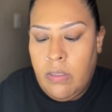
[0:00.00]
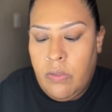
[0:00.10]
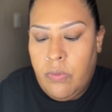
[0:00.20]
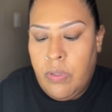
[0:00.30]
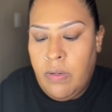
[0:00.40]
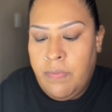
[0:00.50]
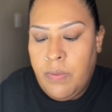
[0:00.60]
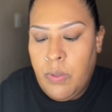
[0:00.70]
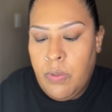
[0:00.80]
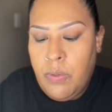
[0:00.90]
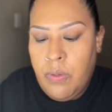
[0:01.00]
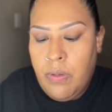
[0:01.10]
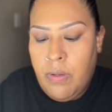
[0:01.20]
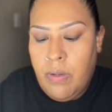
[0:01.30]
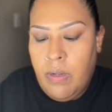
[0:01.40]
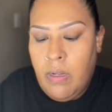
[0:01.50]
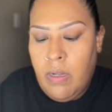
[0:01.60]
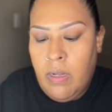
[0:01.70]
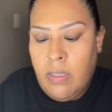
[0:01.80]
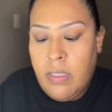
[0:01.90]
truffle
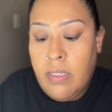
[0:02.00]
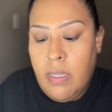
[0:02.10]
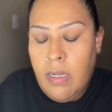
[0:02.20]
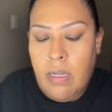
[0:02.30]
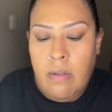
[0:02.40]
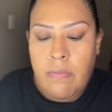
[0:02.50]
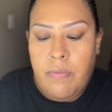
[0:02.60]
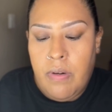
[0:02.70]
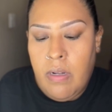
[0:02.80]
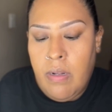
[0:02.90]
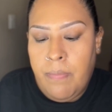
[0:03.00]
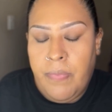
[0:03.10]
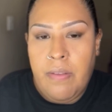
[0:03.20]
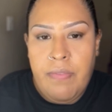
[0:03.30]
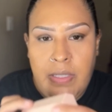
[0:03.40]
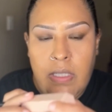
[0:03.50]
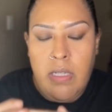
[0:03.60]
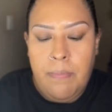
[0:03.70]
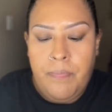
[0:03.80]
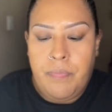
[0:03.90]
stick from Fenty,
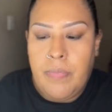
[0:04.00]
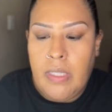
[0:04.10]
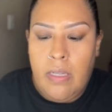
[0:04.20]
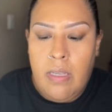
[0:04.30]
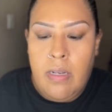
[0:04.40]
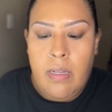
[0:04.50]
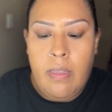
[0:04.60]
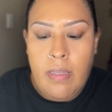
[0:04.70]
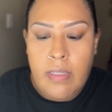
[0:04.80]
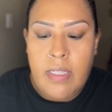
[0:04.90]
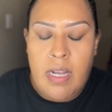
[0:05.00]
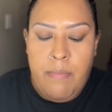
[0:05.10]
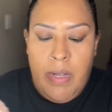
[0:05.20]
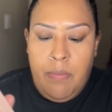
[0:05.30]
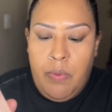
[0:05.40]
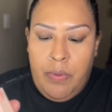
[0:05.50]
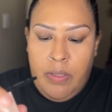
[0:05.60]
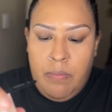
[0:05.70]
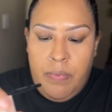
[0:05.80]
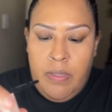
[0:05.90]
and this time I'm going to
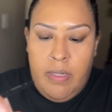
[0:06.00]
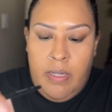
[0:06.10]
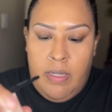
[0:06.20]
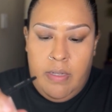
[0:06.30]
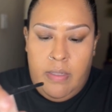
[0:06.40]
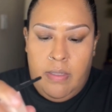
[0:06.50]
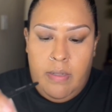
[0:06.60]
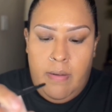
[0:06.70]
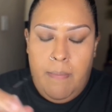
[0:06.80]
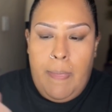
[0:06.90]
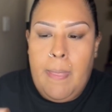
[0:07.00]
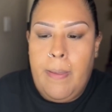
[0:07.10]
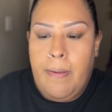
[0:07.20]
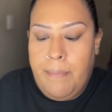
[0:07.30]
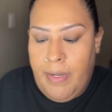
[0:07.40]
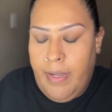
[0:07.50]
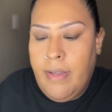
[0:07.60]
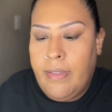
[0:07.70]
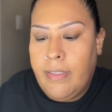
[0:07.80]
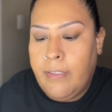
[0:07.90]
put it here in my
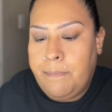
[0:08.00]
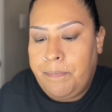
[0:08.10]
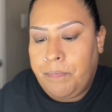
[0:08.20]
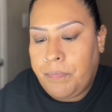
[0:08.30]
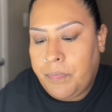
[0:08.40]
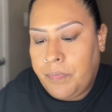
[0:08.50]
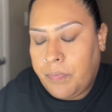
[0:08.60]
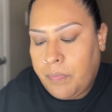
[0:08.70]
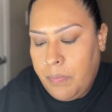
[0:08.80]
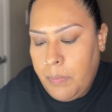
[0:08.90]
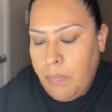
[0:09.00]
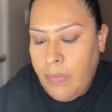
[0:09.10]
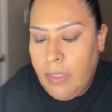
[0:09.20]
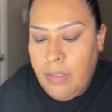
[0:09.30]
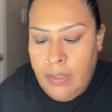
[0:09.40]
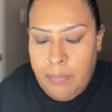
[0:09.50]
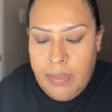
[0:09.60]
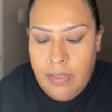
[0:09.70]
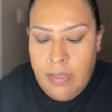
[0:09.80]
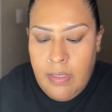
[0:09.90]
hand, and then I'm
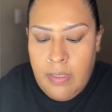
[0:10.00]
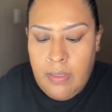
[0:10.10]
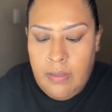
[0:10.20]
just gonna